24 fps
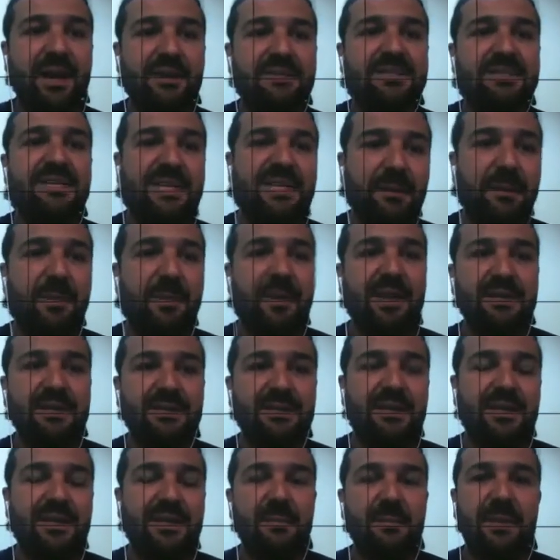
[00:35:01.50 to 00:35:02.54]
because it
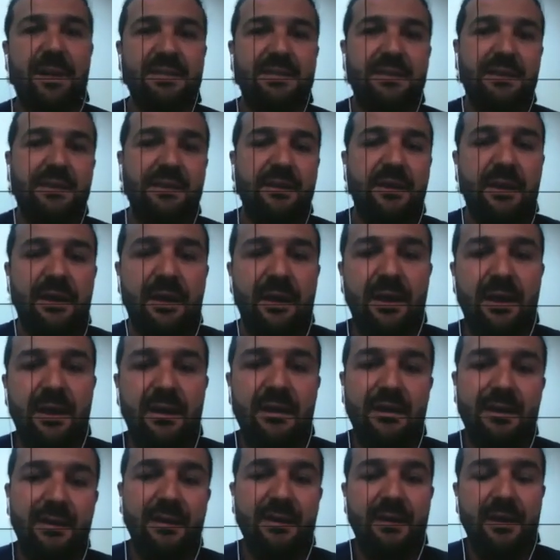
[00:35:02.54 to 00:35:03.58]
depends on
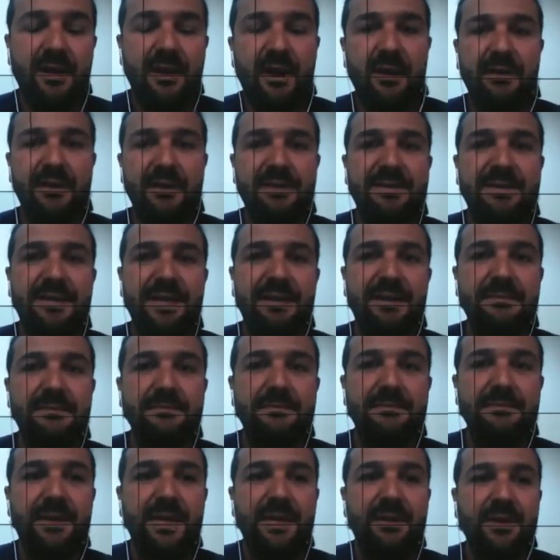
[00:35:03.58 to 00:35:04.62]
the sand.
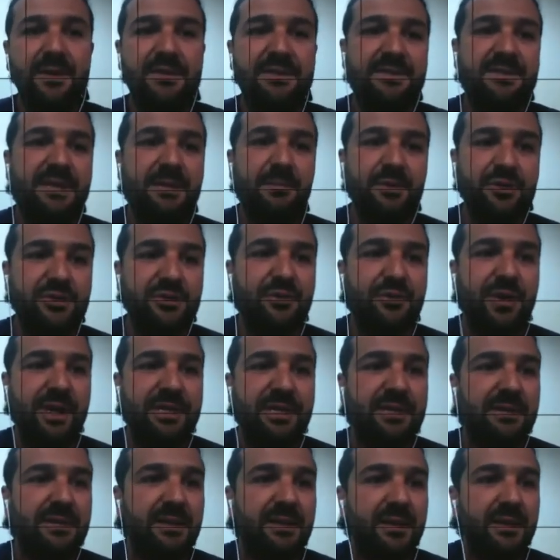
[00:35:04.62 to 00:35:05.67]
It was
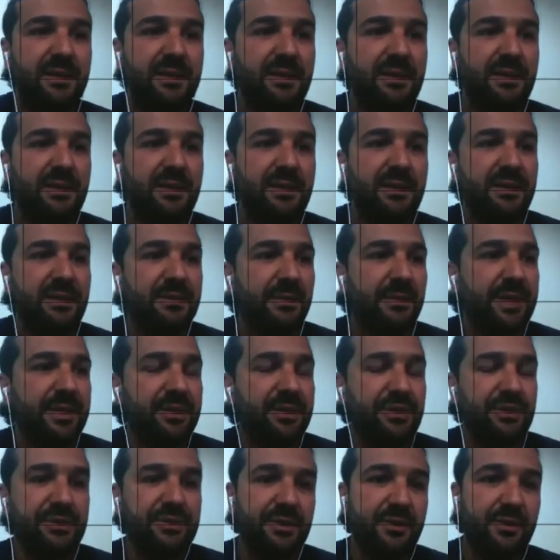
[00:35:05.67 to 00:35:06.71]
demonstrated in the
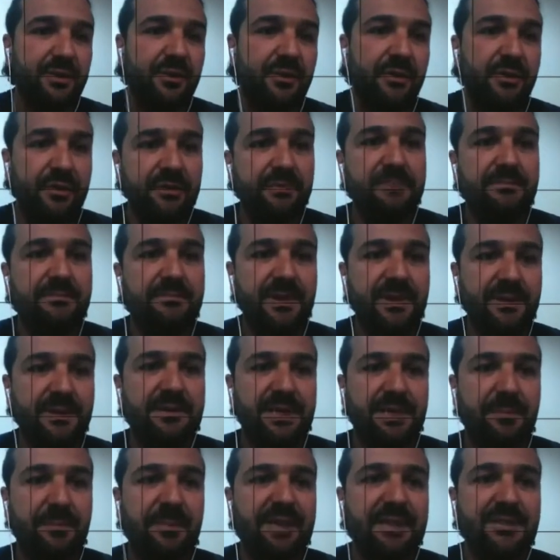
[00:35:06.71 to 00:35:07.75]
literature, so it
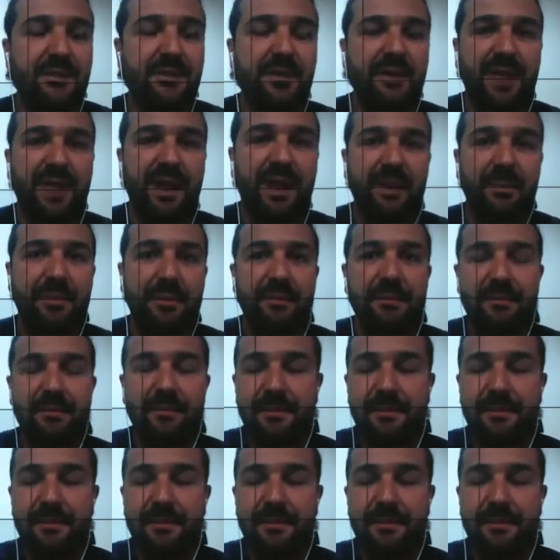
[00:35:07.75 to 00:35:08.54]
depends on the type.